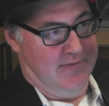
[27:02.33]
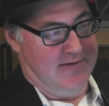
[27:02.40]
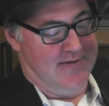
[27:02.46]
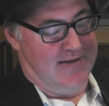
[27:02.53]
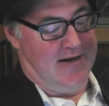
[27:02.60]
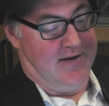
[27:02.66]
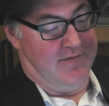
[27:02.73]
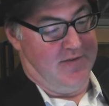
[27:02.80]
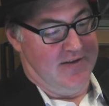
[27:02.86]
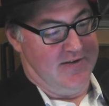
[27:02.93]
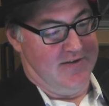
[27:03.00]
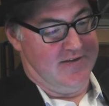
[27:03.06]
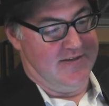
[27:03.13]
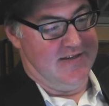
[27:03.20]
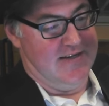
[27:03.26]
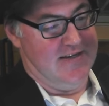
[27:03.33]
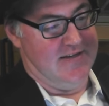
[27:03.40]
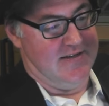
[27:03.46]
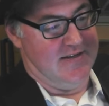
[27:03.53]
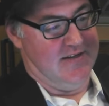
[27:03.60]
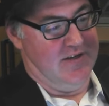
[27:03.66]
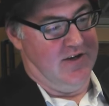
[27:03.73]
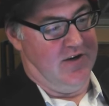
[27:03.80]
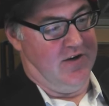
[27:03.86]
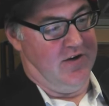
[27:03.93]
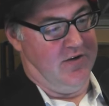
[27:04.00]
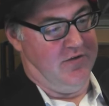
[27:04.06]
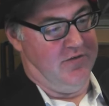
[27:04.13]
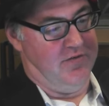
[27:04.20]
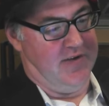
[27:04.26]
this is halfway through the season
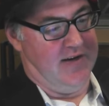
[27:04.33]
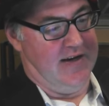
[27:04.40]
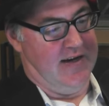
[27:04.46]
of